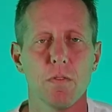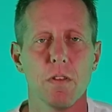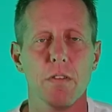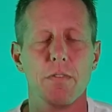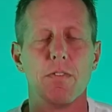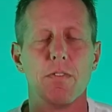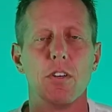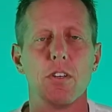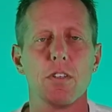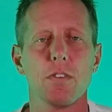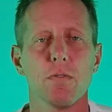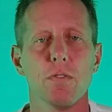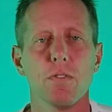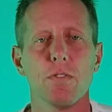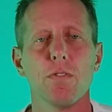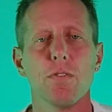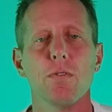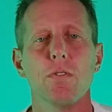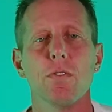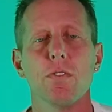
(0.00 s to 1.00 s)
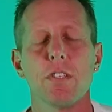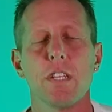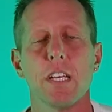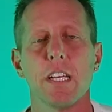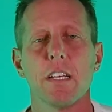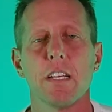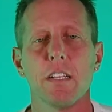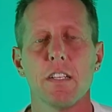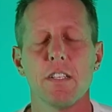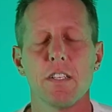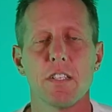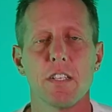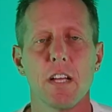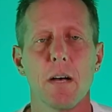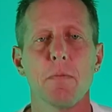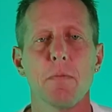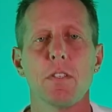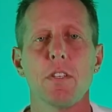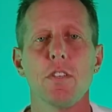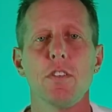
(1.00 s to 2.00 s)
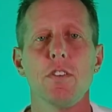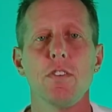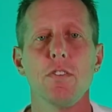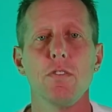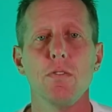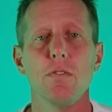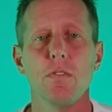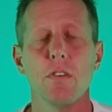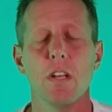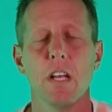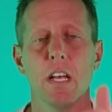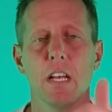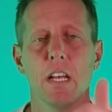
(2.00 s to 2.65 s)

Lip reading: the virtual tools that could substitute